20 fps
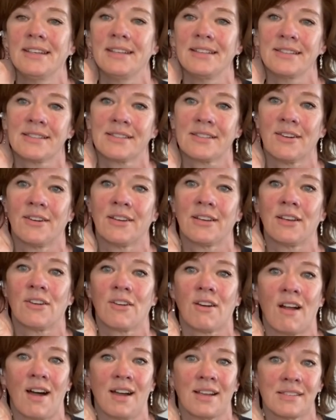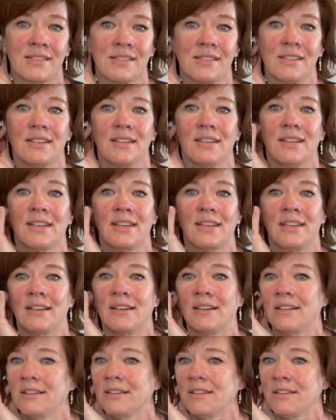just going across, hitting
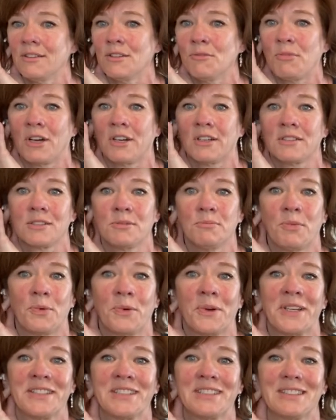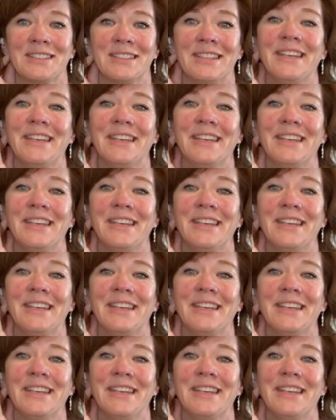all the little parts and points,